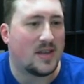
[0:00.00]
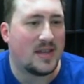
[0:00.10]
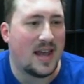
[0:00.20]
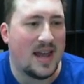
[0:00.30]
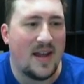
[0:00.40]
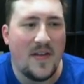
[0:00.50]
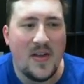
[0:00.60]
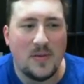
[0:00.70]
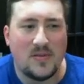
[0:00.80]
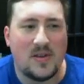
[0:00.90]
day.
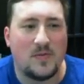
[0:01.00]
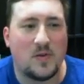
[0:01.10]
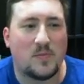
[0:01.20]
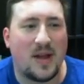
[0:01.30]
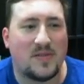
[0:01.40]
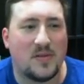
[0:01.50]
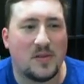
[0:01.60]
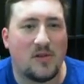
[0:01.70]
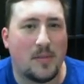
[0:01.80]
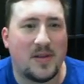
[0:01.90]
We'll see a few spots only
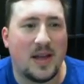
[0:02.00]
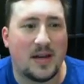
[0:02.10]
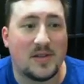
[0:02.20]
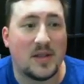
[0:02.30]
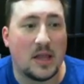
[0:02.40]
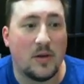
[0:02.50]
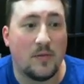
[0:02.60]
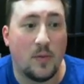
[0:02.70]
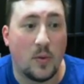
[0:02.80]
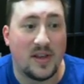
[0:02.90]
drop down into the low
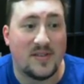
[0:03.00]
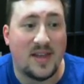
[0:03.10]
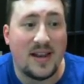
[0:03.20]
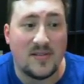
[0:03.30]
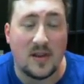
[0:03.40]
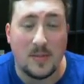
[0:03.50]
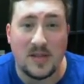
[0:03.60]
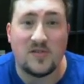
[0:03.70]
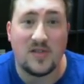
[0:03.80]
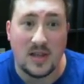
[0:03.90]
40s. That is going to be
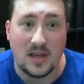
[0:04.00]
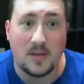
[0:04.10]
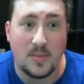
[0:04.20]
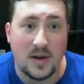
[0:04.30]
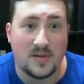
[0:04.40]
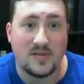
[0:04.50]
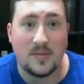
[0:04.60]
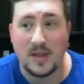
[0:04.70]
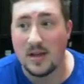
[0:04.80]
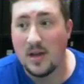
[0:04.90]
chilly compared to some of the